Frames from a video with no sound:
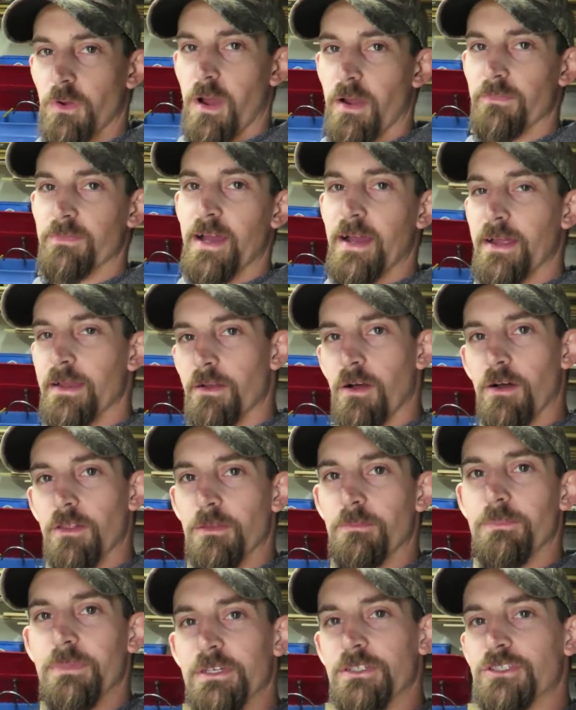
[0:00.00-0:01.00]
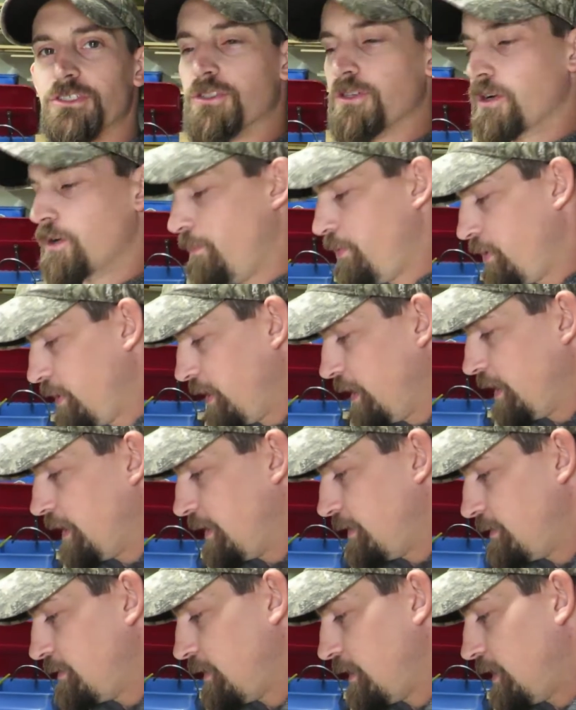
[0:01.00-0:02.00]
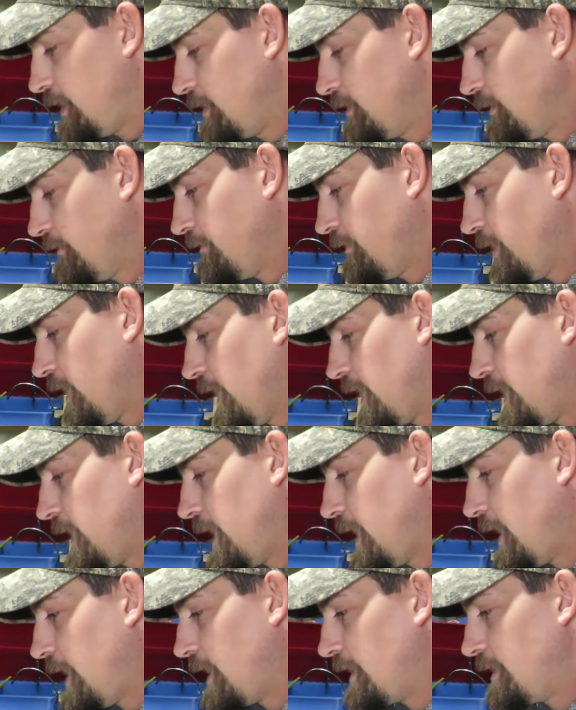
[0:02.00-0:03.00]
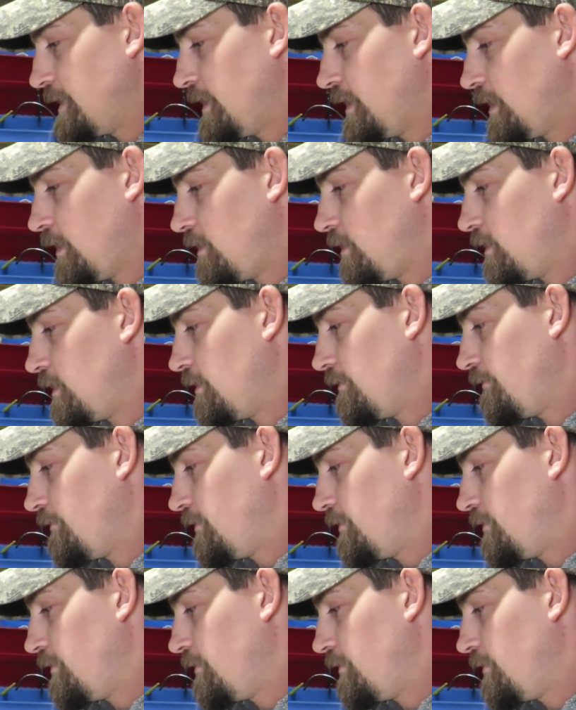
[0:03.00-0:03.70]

I've gotten all the mixture put in on the flathead, uh,